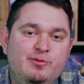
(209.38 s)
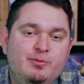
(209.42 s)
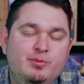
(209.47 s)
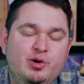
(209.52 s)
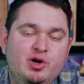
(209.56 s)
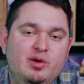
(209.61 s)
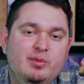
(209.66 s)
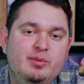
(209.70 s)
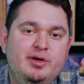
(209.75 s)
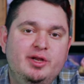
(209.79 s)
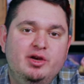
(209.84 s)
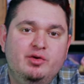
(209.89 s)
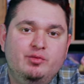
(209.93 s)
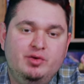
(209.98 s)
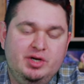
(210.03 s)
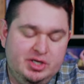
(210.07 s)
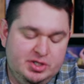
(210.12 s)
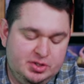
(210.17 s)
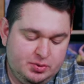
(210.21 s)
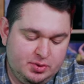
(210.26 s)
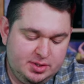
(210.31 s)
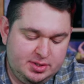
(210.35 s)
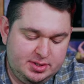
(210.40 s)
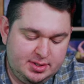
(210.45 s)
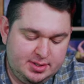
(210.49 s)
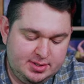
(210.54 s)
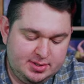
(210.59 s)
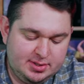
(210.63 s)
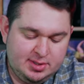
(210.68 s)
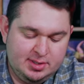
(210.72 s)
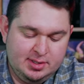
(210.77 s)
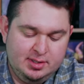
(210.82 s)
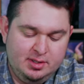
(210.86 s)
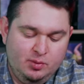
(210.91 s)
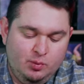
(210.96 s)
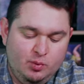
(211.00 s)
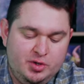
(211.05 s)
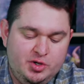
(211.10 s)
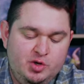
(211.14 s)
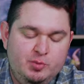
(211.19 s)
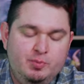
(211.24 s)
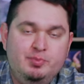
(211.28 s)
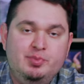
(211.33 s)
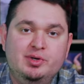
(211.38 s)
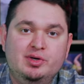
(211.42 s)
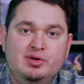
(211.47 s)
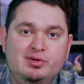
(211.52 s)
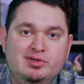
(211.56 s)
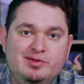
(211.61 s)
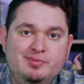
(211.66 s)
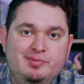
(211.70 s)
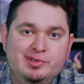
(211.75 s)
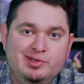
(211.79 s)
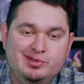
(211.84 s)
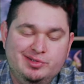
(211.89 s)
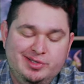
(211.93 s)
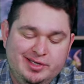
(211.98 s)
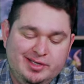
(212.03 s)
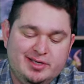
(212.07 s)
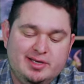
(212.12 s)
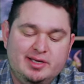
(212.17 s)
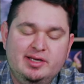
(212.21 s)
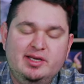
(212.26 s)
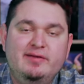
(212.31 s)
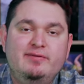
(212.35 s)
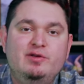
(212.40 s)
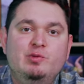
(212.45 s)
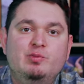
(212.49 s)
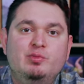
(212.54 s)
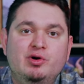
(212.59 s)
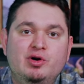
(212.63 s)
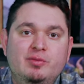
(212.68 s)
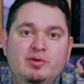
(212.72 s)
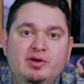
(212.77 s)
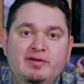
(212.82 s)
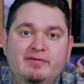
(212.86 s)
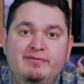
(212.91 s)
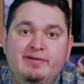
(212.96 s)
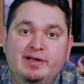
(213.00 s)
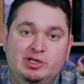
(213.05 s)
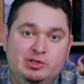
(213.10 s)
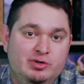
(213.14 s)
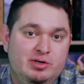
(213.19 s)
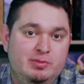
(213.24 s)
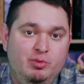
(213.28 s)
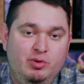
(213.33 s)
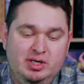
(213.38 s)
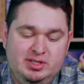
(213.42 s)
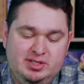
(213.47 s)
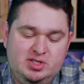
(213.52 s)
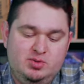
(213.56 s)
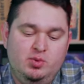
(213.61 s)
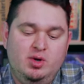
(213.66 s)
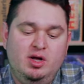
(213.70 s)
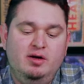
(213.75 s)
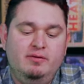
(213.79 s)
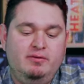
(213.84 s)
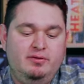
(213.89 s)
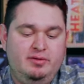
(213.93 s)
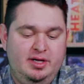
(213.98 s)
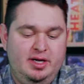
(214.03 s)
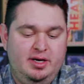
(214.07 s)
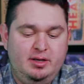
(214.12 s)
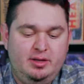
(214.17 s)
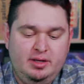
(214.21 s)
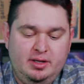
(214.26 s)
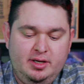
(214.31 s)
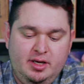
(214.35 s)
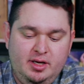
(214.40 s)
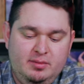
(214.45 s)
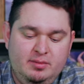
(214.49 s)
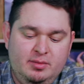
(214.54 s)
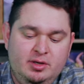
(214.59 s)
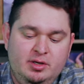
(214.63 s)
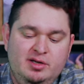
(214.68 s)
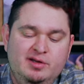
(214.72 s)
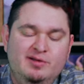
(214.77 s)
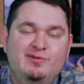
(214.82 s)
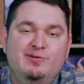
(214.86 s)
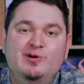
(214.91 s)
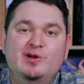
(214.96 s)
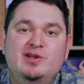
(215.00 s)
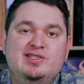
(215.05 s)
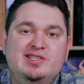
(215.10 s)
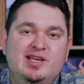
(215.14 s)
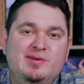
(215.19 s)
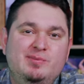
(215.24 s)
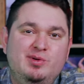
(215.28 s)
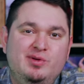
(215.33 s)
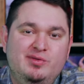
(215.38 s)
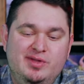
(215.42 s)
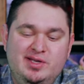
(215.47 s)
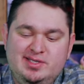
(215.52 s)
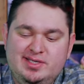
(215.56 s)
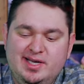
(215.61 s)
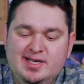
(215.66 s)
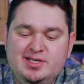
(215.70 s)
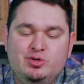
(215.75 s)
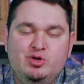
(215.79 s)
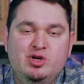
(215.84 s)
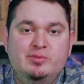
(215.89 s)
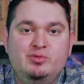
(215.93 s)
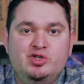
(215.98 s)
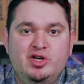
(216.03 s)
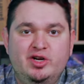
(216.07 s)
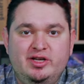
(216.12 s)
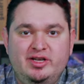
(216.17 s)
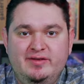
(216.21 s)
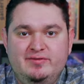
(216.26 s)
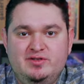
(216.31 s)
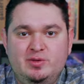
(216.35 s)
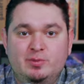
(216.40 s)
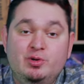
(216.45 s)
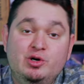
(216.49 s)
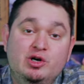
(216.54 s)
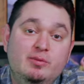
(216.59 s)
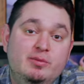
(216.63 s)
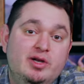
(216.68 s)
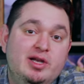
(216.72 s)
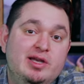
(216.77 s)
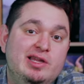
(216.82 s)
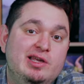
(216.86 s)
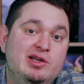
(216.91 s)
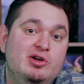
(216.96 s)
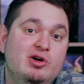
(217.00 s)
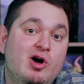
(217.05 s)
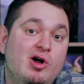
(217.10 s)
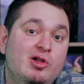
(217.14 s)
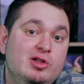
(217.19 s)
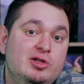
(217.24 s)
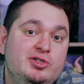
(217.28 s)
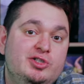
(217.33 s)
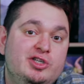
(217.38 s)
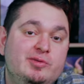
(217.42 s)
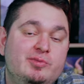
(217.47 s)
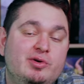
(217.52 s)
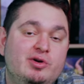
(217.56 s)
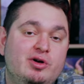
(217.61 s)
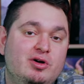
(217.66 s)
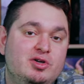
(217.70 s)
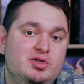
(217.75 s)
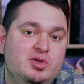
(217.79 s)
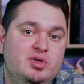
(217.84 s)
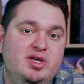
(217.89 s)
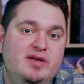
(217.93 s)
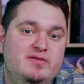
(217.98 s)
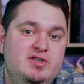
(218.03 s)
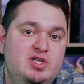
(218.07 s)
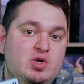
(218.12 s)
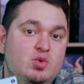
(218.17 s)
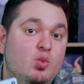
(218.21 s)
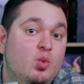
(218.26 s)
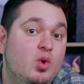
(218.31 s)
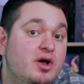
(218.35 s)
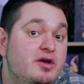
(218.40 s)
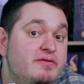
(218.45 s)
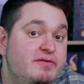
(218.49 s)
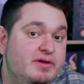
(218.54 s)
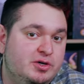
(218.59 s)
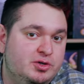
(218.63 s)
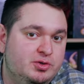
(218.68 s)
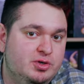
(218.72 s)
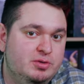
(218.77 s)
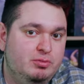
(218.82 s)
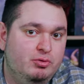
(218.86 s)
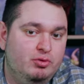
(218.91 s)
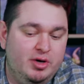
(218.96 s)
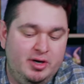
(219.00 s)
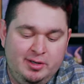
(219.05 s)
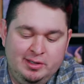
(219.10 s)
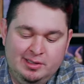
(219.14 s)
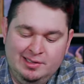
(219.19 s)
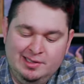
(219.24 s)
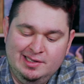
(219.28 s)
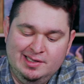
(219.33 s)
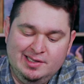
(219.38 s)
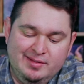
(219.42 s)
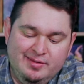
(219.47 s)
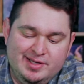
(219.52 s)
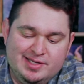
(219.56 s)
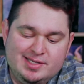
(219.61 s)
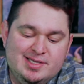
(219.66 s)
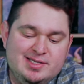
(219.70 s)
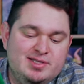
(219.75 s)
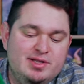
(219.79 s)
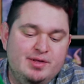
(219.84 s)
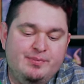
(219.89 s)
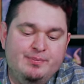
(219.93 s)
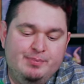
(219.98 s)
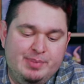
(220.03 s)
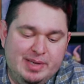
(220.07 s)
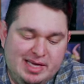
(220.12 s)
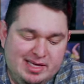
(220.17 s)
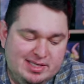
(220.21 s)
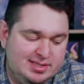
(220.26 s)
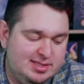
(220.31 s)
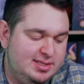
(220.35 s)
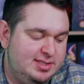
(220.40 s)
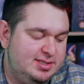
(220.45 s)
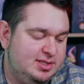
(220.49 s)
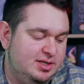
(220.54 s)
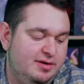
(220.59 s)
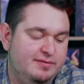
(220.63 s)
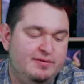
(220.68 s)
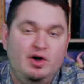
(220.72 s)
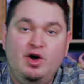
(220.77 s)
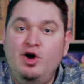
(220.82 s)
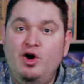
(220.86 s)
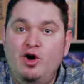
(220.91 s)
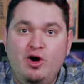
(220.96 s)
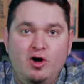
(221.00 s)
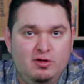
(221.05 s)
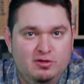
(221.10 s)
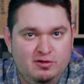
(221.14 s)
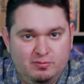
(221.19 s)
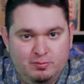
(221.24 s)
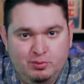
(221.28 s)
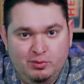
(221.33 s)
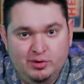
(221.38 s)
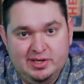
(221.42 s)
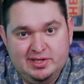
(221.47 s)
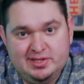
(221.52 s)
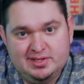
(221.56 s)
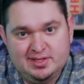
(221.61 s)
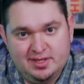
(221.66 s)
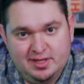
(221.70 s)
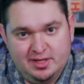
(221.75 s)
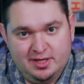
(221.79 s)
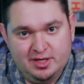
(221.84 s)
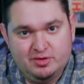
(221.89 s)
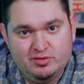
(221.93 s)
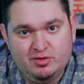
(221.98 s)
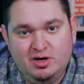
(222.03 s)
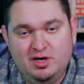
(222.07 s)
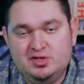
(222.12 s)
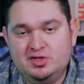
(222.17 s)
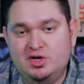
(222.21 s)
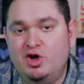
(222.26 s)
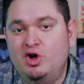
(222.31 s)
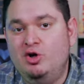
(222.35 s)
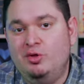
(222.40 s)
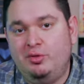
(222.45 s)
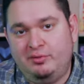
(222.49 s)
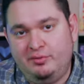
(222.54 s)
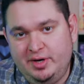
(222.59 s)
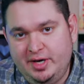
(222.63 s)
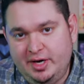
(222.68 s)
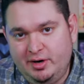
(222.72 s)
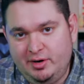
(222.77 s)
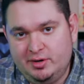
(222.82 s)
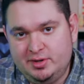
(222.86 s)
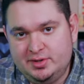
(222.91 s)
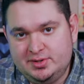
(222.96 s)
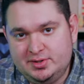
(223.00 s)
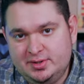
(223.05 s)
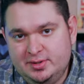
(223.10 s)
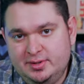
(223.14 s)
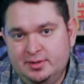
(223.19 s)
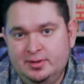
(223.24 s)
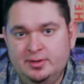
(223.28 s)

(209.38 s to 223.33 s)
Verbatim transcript: of permanent resources, when you build a building, it can give you permanent victory points as well for the end of the game. For example, this ice cream truck gives a permanent ecology, but also gives you one victory point. This is the basis of all of Point City across all three eras.